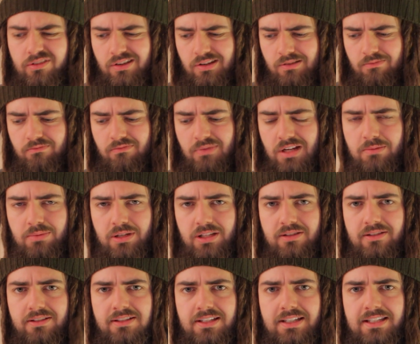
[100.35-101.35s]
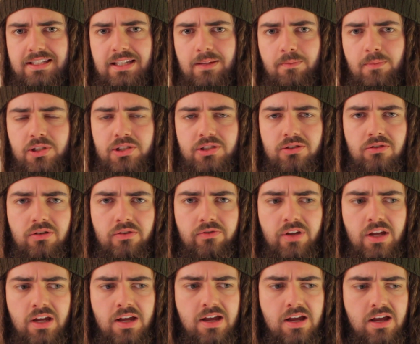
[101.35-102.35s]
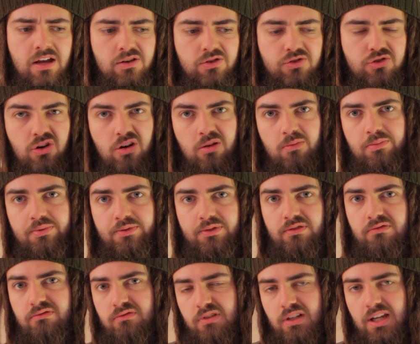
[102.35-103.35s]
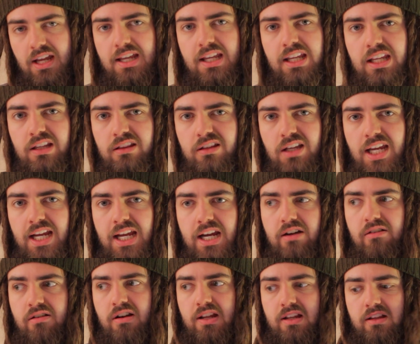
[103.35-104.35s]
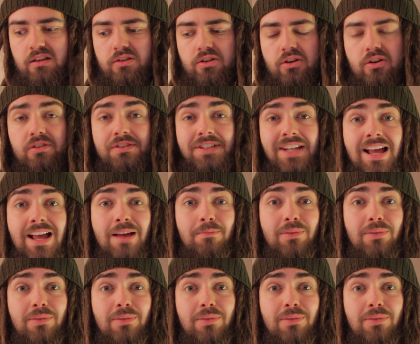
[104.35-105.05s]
It maybe does a similar sort of job to caking the hair in dirt,